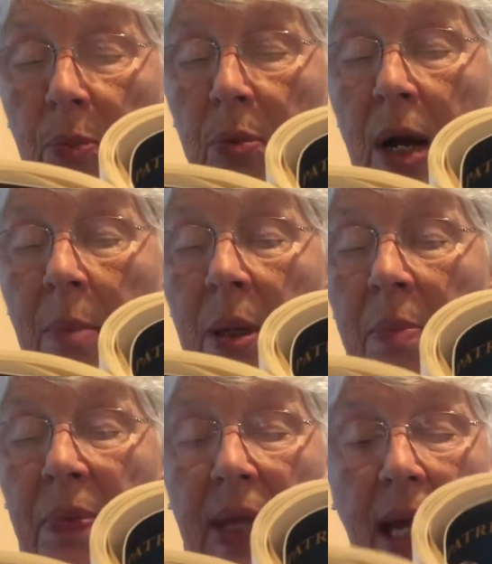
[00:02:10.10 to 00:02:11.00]

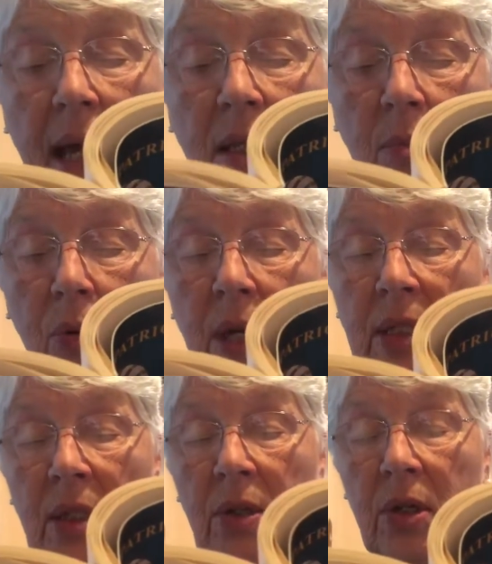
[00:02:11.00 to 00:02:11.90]
problem, the other
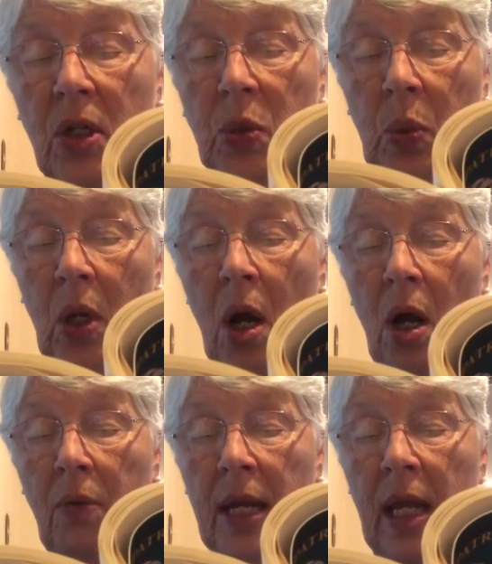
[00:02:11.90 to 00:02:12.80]
boys and girls were
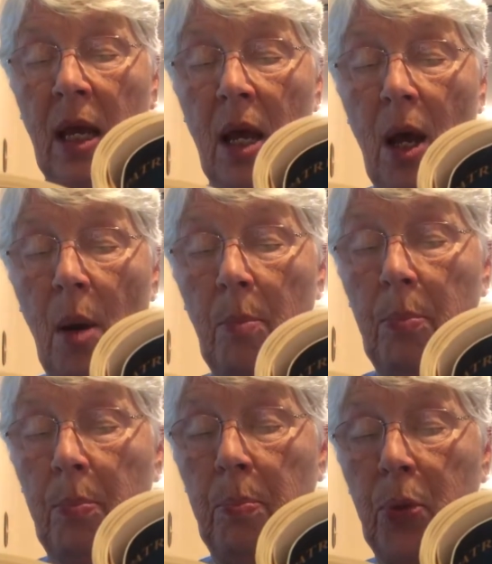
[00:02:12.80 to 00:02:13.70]
already
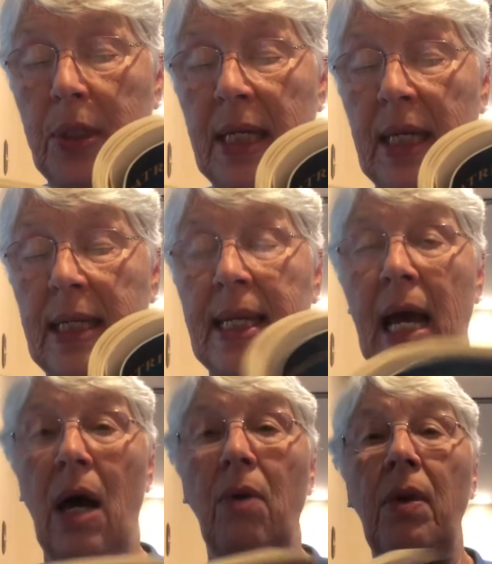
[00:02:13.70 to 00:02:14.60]
putting
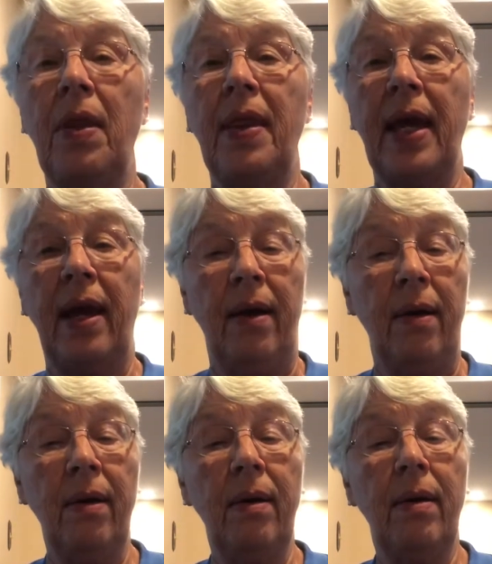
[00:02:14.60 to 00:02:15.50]
down
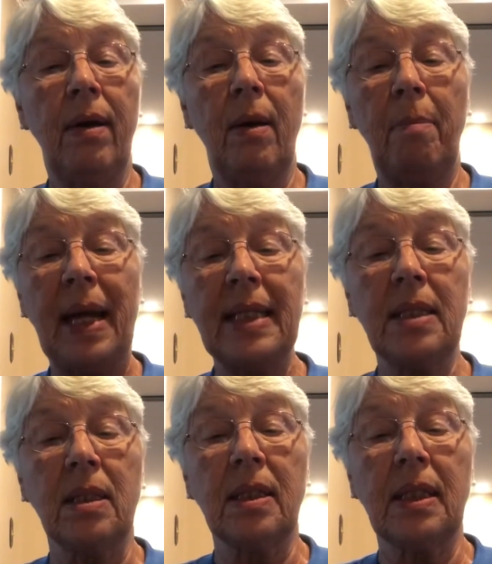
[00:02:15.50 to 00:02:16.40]
their
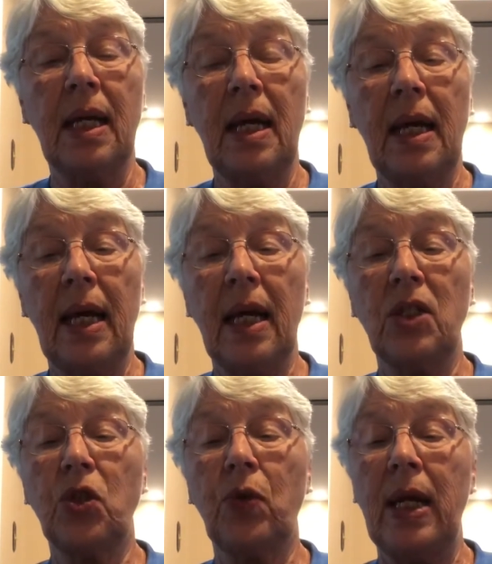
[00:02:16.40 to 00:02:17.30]
pencils and
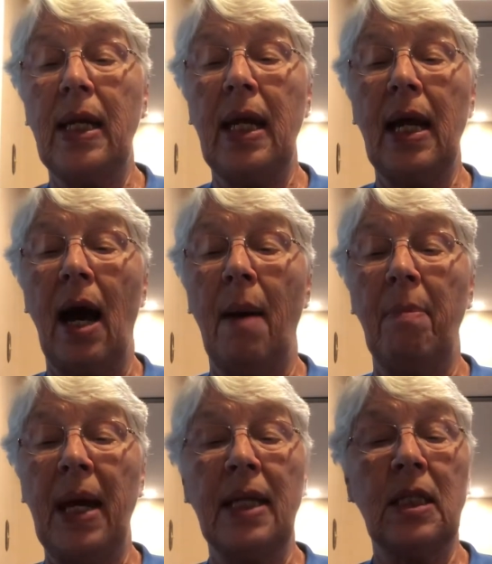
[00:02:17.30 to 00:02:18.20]
straightening
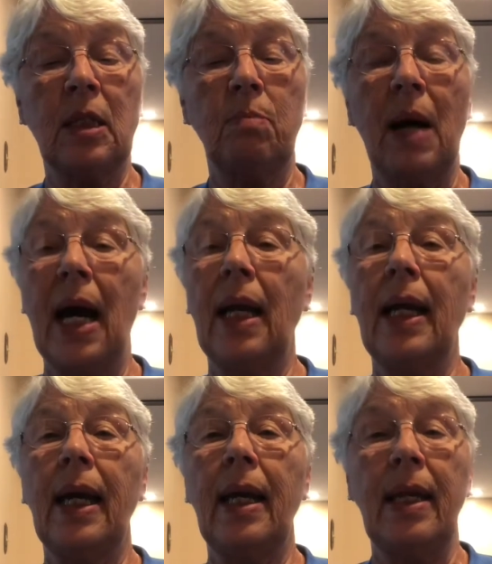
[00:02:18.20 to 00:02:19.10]
up and
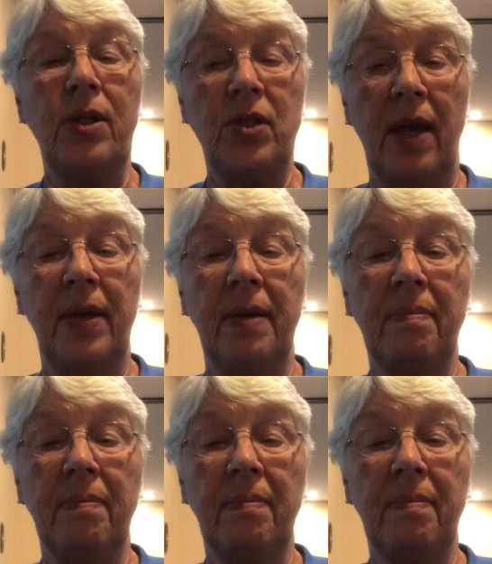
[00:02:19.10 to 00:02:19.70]
smiling at each other.